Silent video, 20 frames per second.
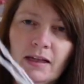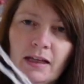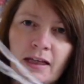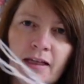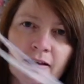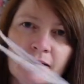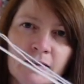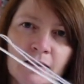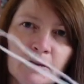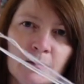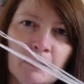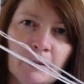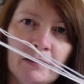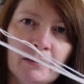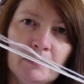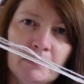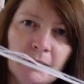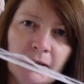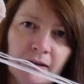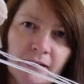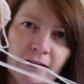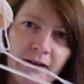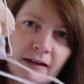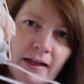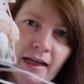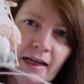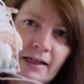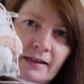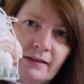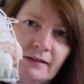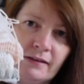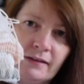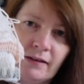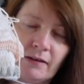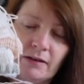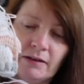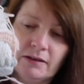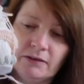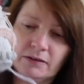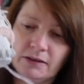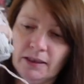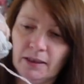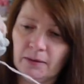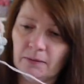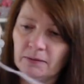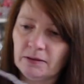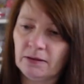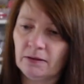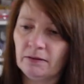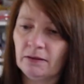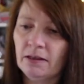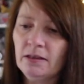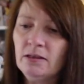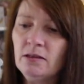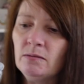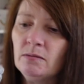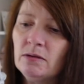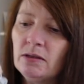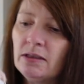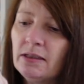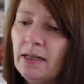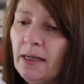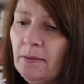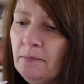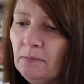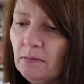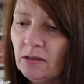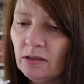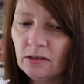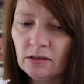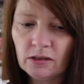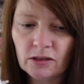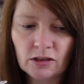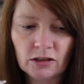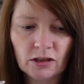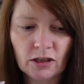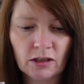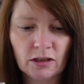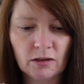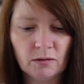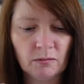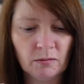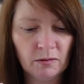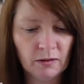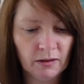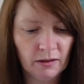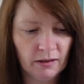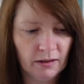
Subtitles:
experiments and ends going on here, which I'm going to attempt to show you.